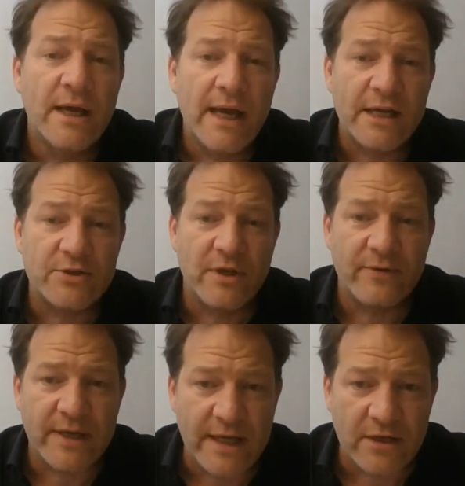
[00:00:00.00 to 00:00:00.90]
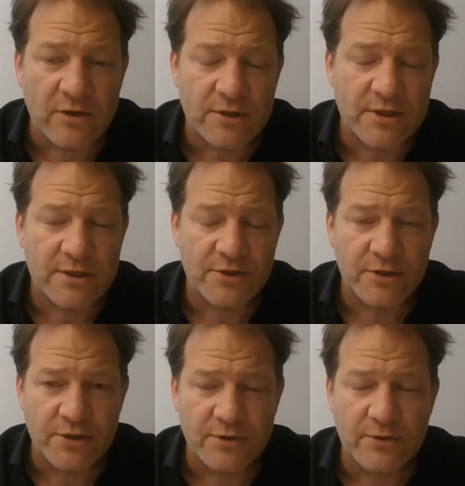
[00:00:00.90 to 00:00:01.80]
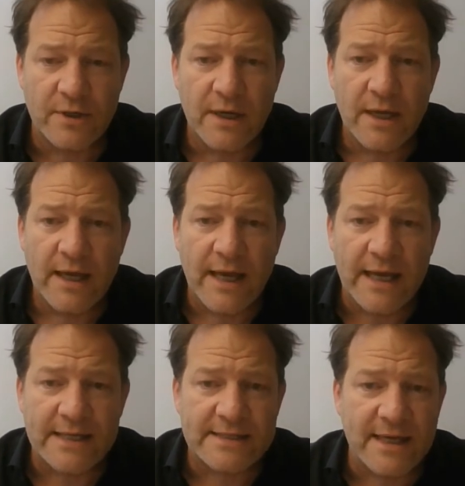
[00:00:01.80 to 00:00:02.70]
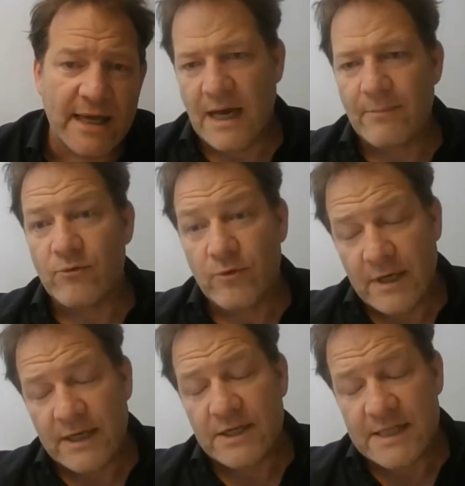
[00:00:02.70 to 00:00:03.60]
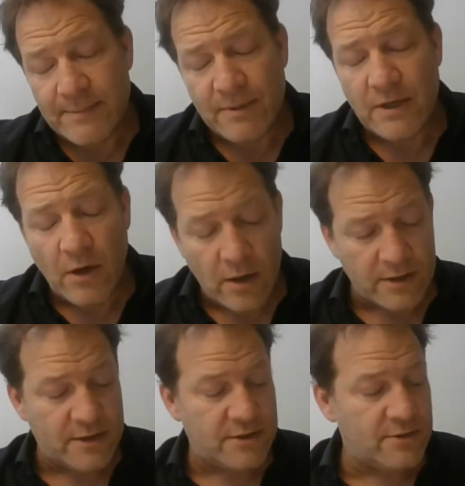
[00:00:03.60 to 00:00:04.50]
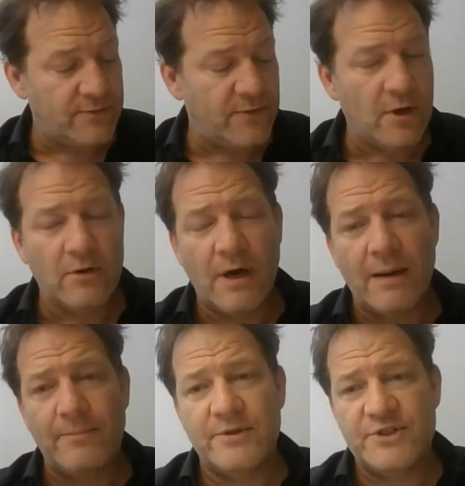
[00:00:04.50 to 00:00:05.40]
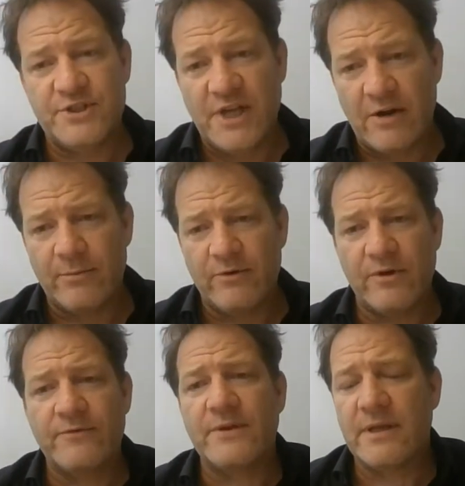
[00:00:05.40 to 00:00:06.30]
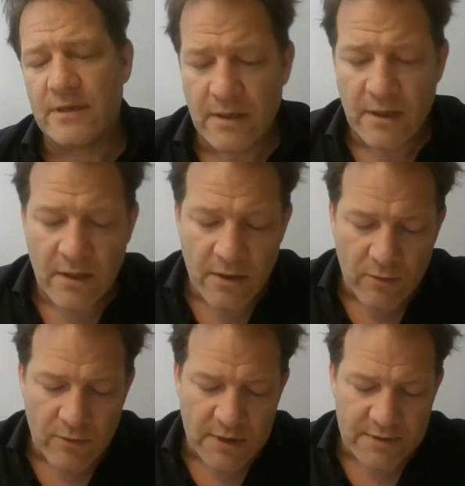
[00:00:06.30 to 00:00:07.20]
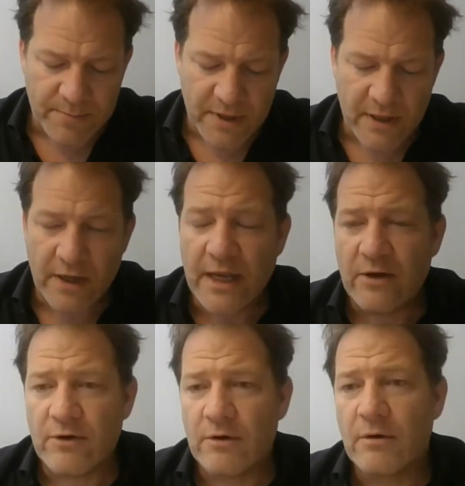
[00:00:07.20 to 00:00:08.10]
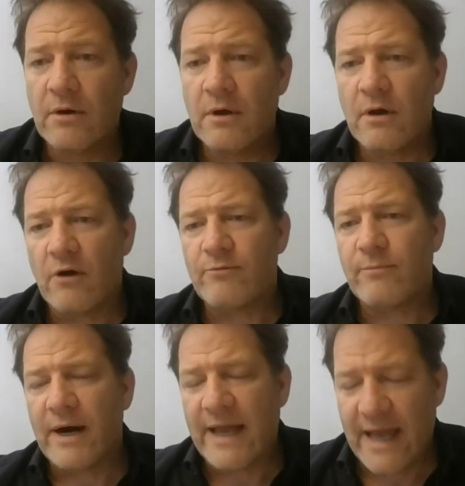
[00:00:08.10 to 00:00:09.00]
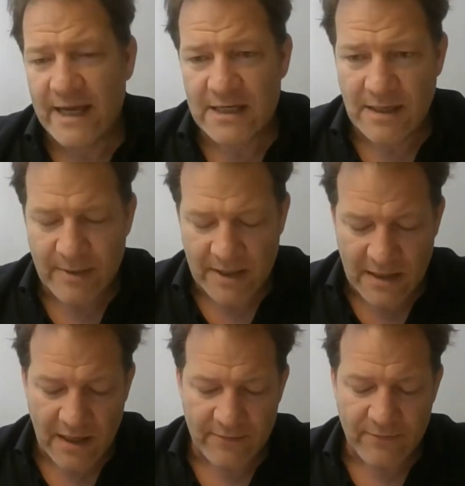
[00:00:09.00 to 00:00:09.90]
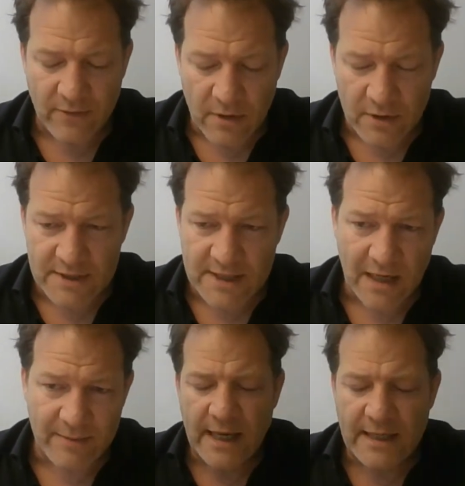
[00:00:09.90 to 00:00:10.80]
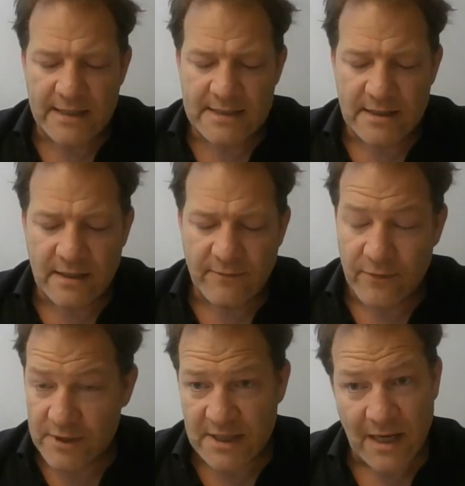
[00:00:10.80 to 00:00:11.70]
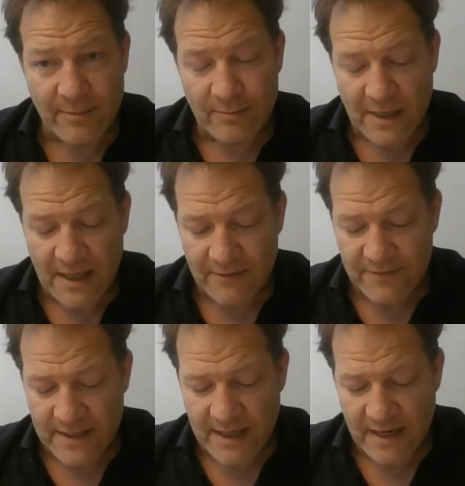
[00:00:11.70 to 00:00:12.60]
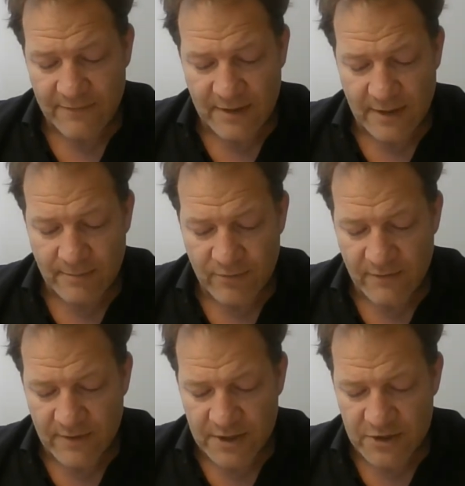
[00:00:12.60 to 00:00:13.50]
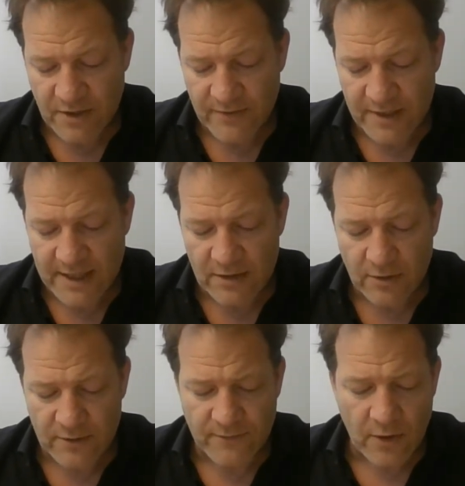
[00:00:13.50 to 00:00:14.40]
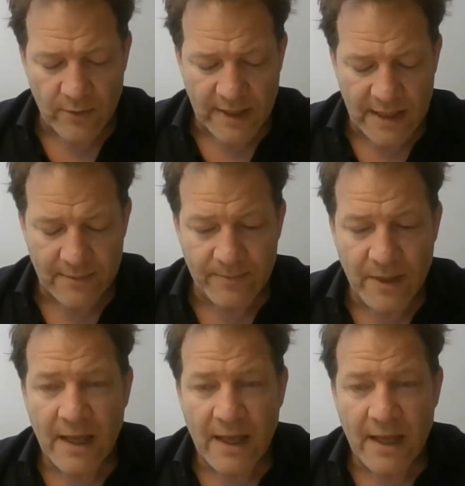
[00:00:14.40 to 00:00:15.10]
and to give a keynote to you. And I'm really deeply honored to follow up Jeremy Rifkin, who has been a hero of my academic life for a long time. And it's the first time in my life that I have the privilege to give a keynote following him.